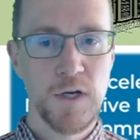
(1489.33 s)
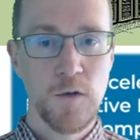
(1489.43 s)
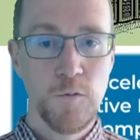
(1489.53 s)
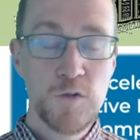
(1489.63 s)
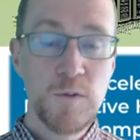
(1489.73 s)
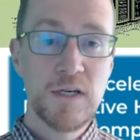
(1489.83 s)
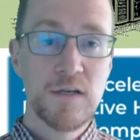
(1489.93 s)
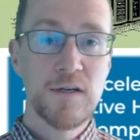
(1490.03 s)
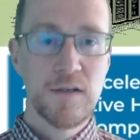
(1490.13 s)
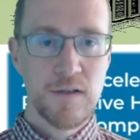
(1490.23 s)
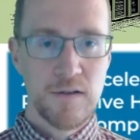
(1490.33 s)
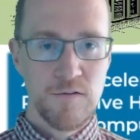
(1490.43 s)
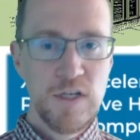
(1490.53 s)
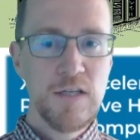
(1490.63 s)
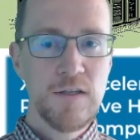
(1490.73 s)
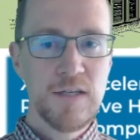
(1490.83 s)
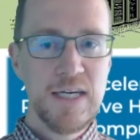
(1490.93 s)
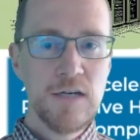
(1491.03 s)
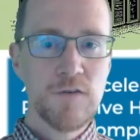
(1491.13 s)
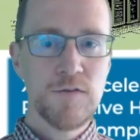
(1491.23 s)
which we really the key
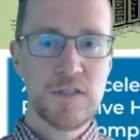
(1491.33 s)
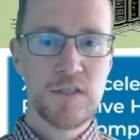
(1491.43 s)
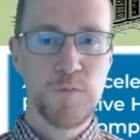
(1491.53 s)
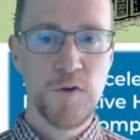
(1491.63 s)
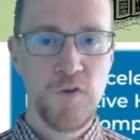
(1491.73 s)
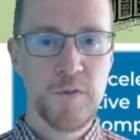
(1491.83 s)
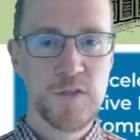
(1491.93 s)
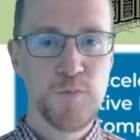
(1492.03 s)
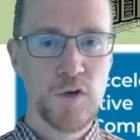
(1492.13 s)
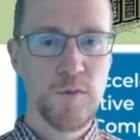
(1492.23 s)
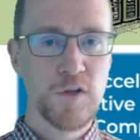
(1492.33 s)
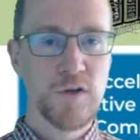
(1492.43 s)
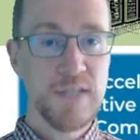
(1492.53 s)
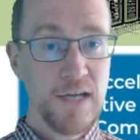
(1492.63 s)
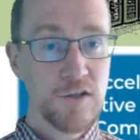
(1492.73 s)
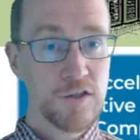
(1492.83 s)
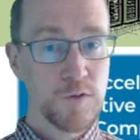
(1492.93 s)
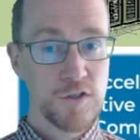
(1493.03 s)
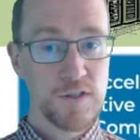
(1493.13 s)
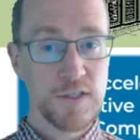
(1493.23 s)
of this is performance portable containers, which
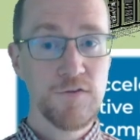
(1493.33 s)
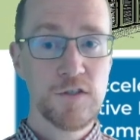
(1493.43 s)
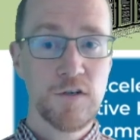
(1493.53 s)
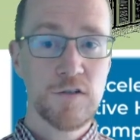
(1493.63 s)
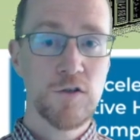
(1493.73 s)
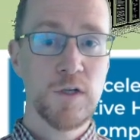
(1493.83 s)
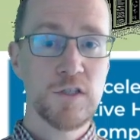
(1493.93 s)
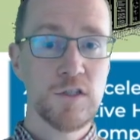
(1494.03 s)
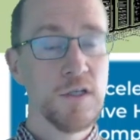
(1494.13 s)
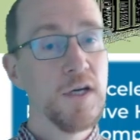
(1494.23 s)
is an infrastructure question.